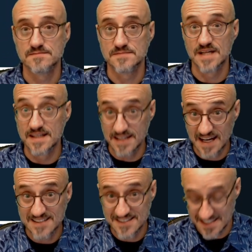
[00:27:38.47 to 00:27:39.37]
And
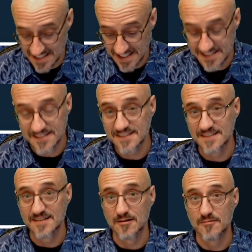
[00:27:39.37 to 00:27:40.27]
that's it.
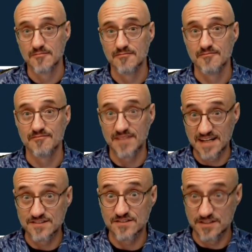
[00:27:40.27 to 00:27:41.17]
That's